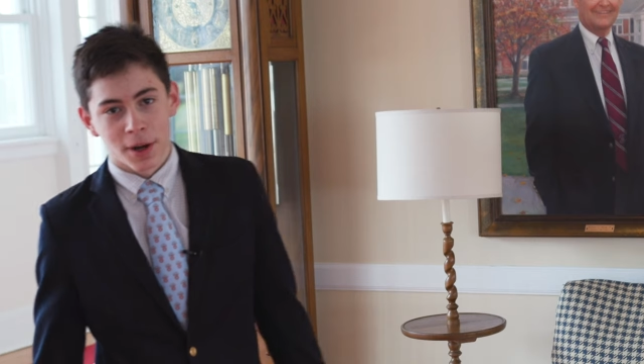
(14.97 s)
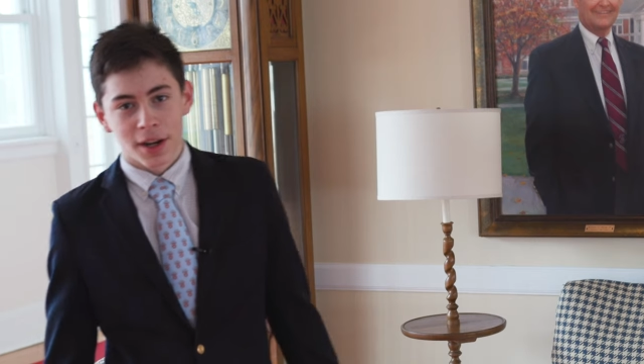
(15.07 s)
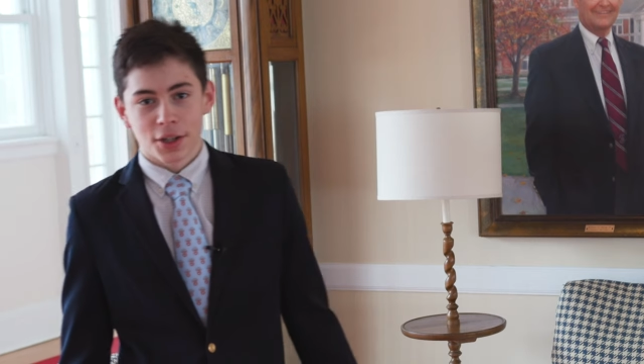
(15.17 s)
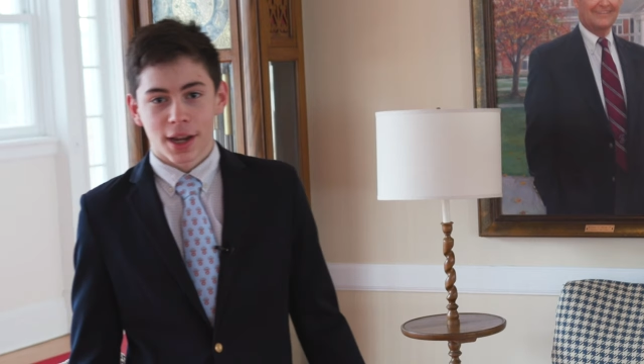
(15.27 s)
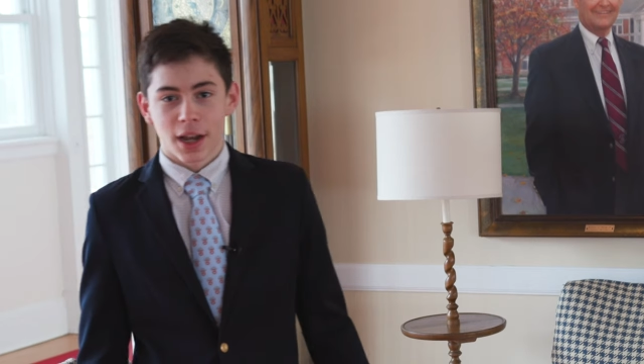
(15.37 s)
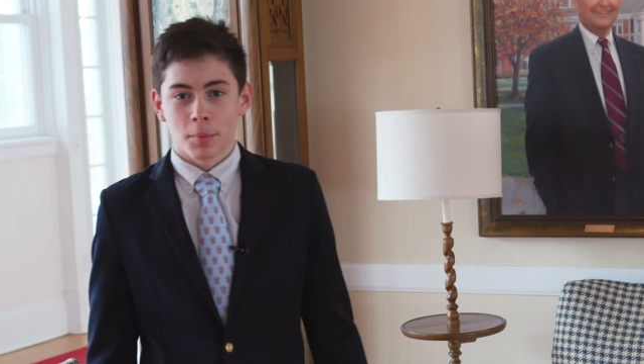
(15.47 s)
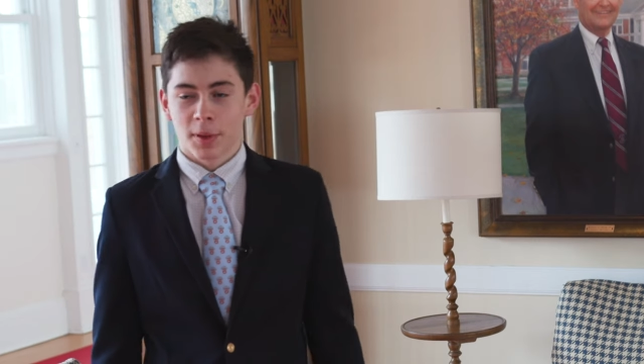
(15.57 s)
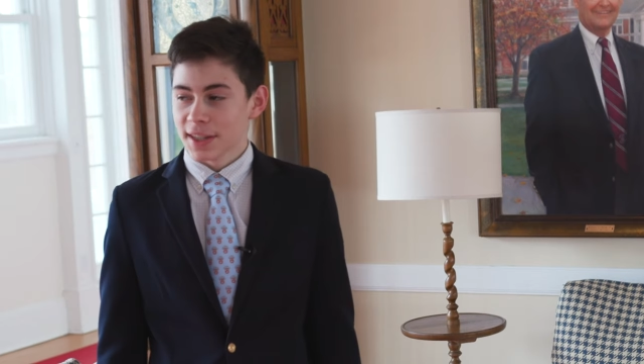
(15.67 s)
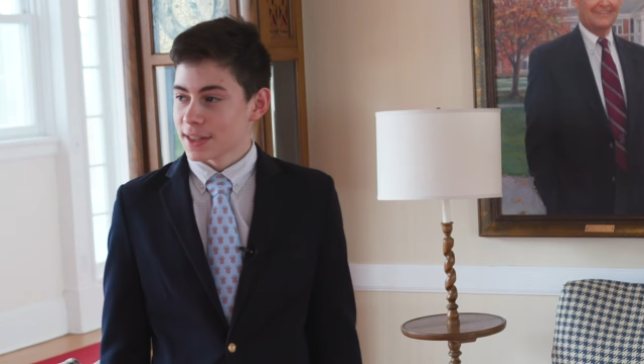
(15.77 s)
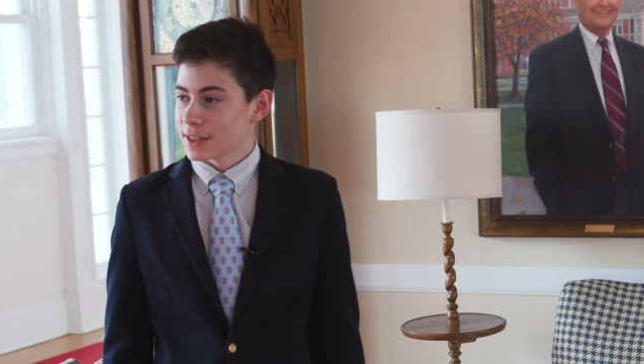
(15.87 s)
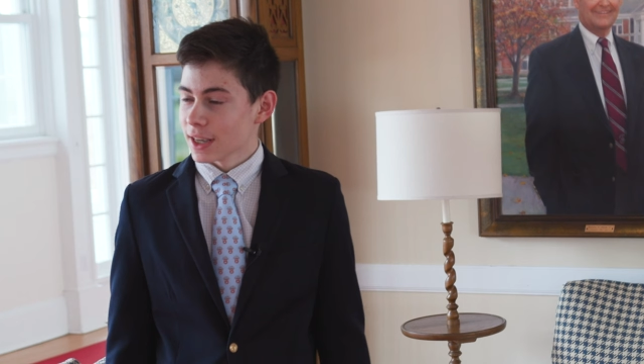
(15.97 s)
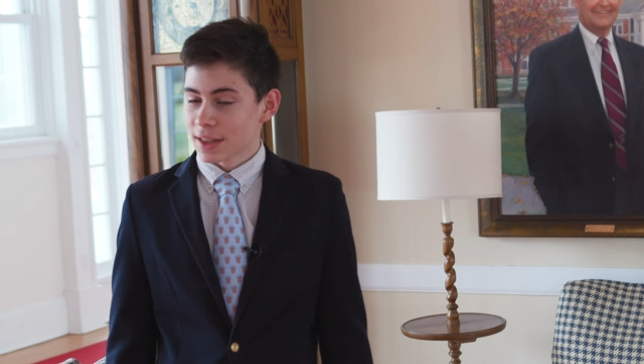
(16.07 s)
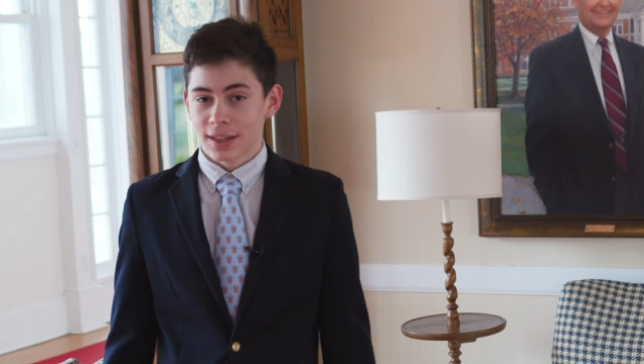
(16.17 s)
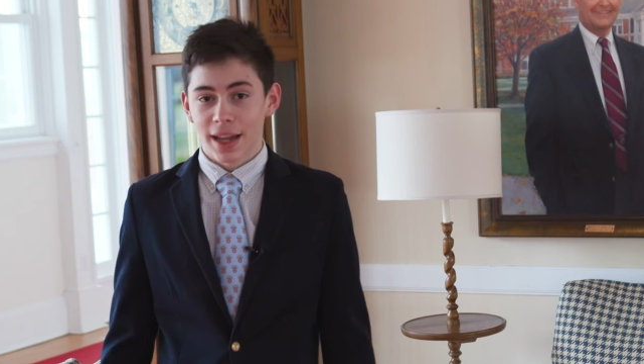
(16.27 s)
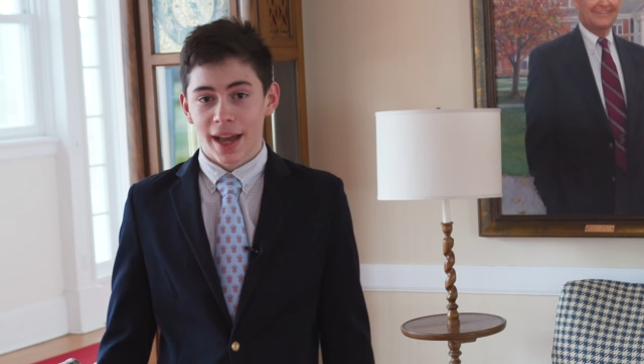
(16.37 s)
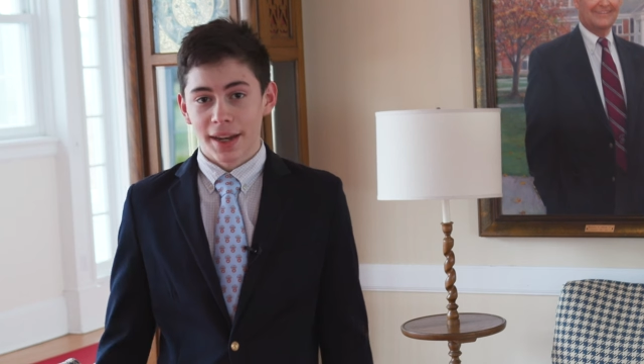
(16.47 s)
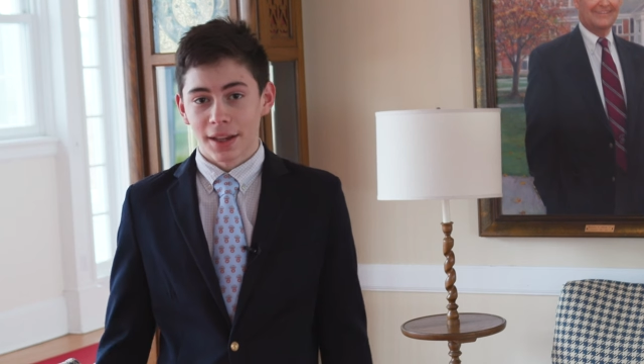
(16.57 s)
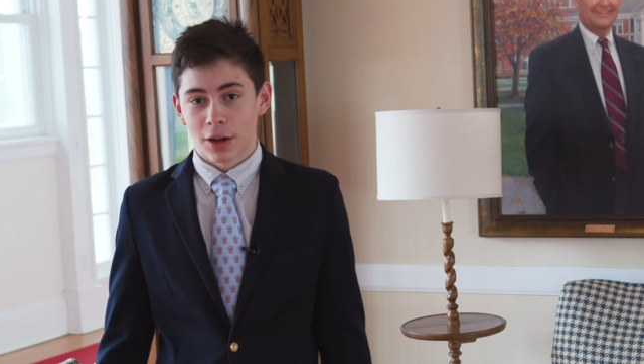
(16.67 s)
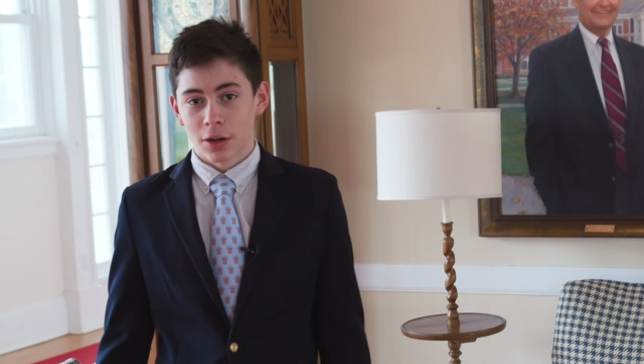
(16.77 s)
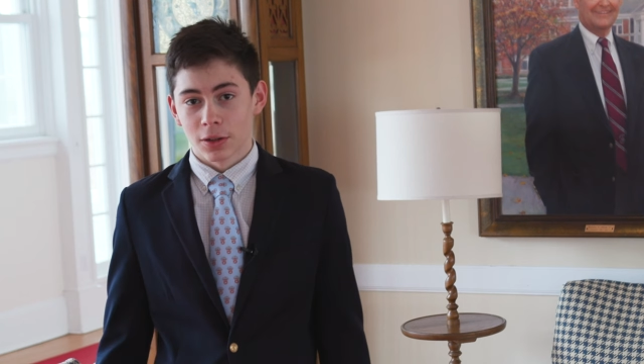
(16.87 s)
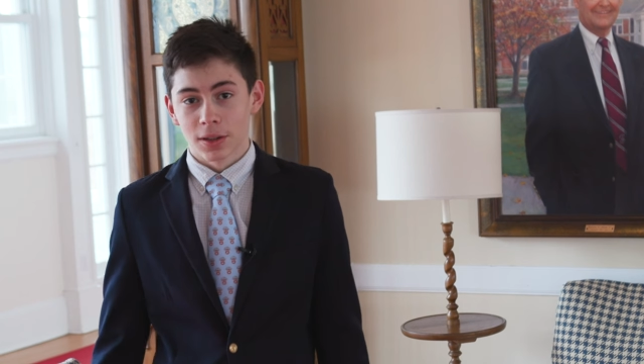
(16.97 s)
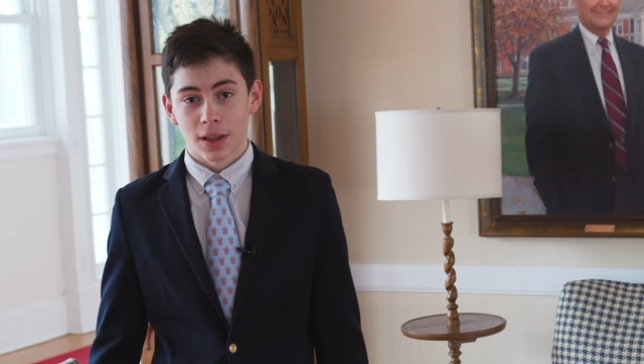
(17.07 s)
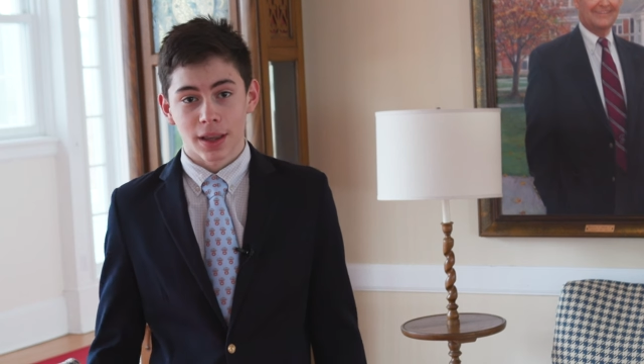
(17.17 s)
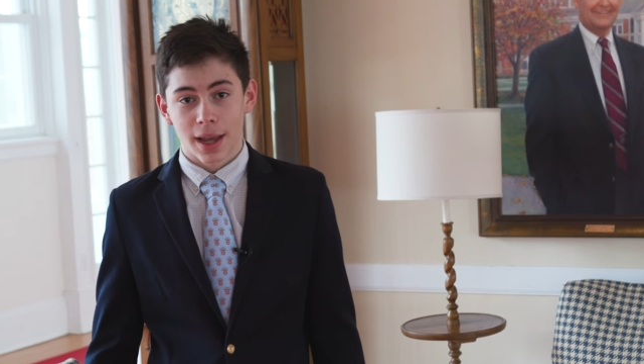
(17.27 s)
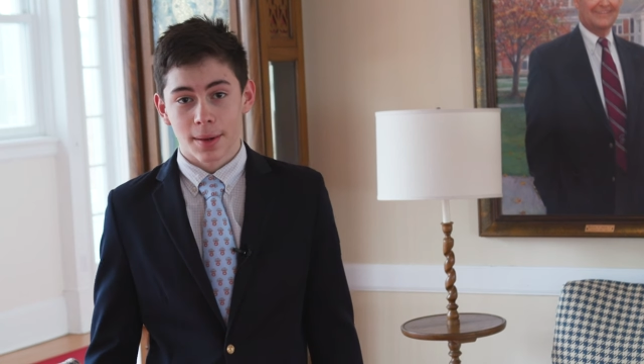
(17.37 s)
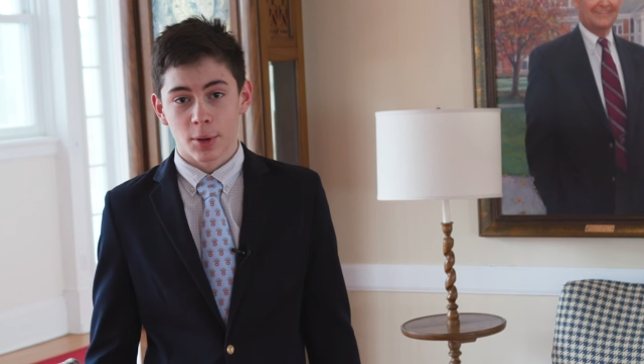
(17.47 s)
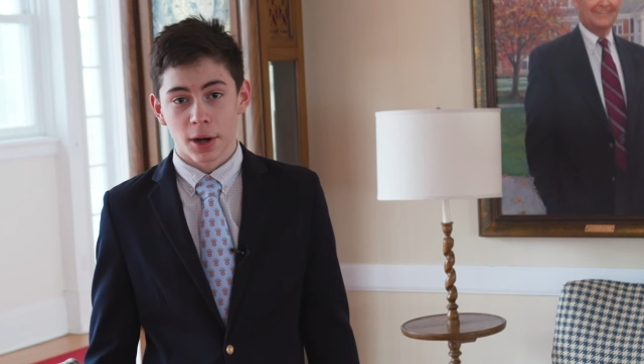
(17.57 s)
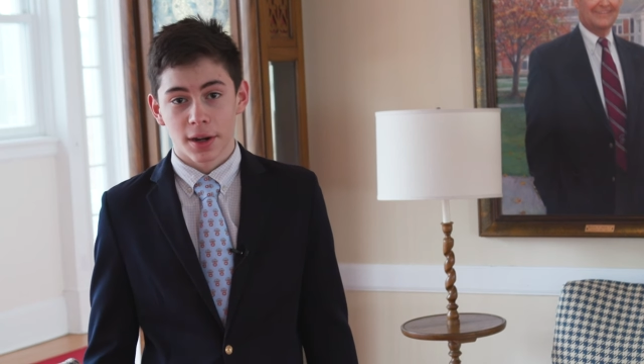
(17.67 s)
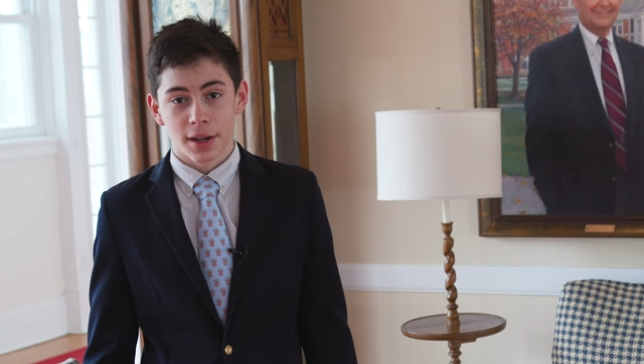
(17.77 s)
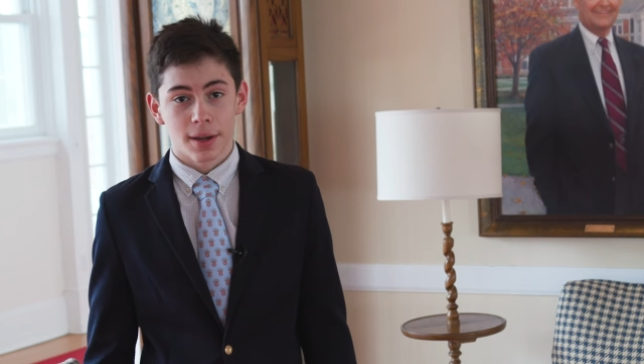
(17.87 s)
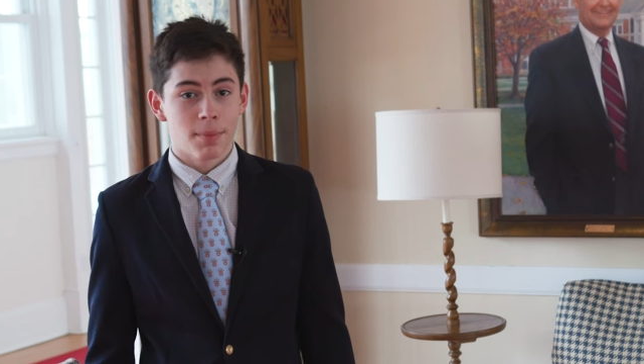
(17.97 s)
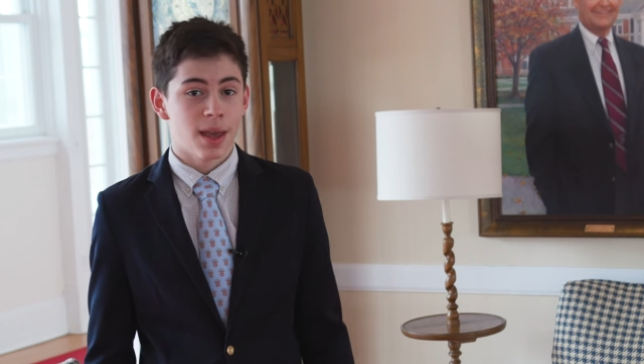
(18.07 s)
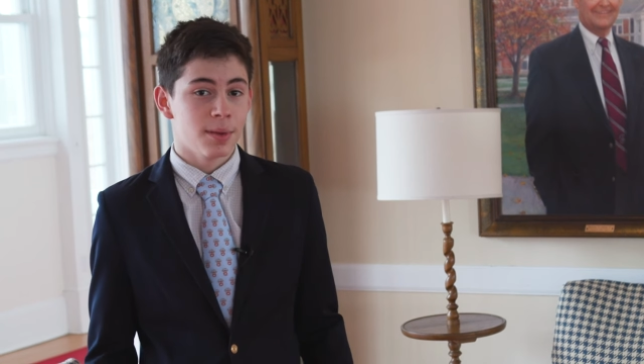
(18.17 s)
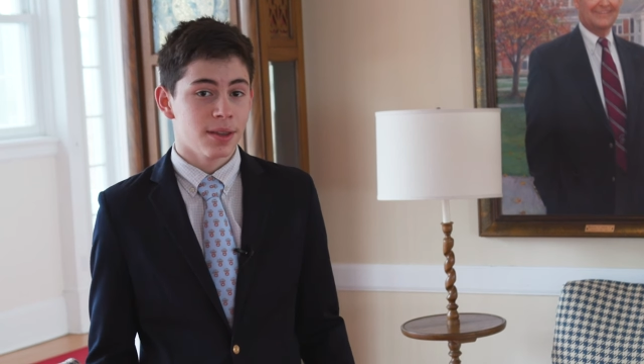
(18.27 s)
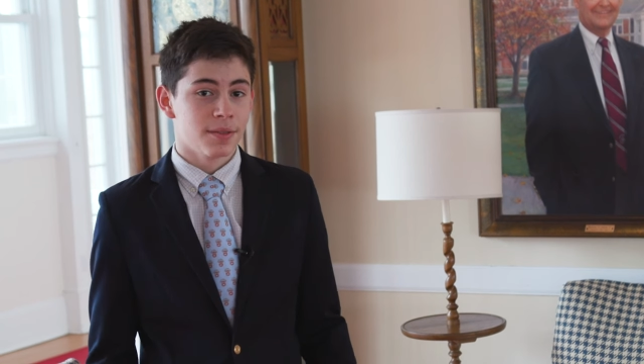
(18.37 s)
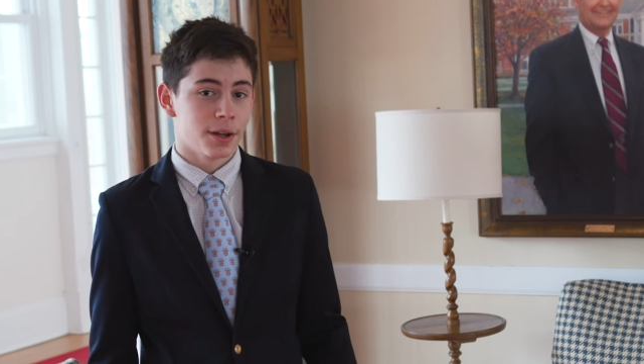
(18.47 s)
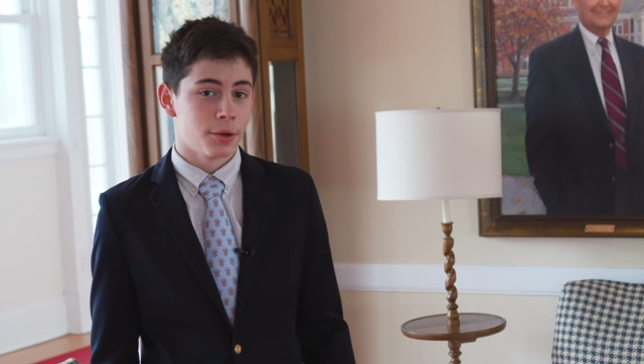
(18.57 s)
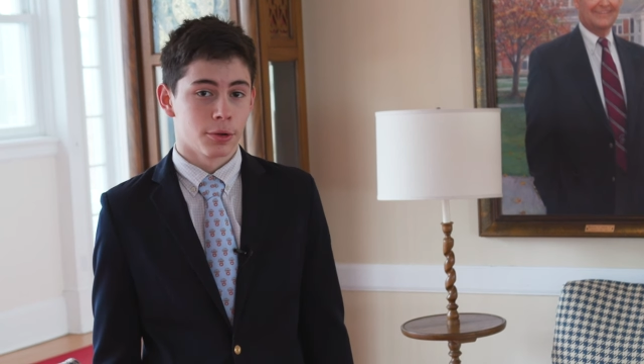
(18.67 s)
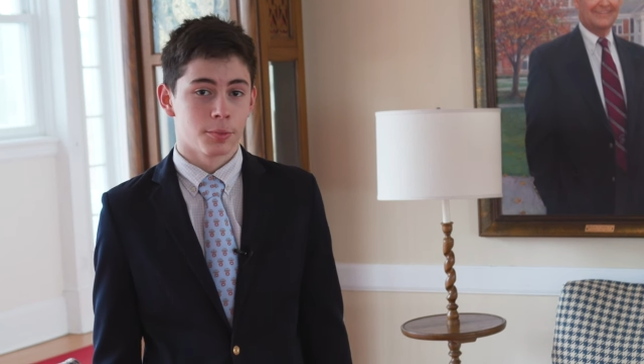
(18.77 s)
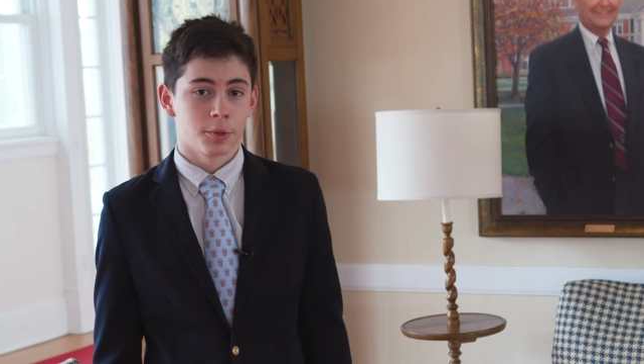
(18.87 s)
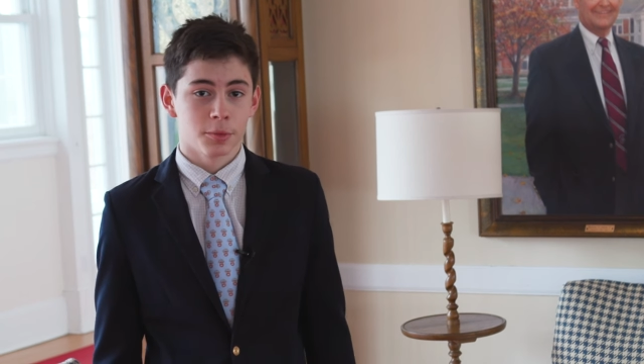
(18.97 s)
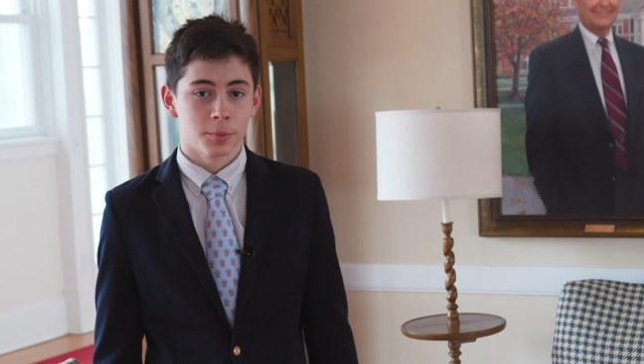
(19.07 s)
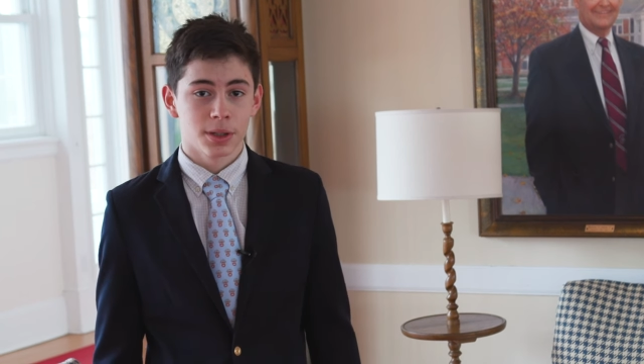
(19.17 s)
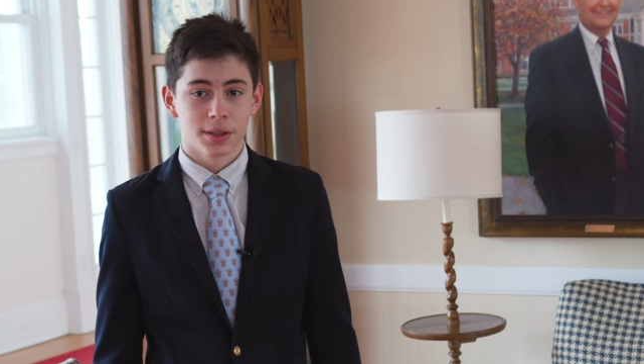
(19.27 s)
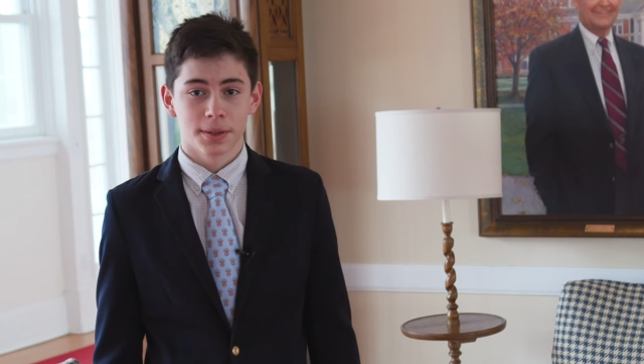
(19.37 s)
We're gonna check out places like the dining hall, the library, and maybe even a dorm room.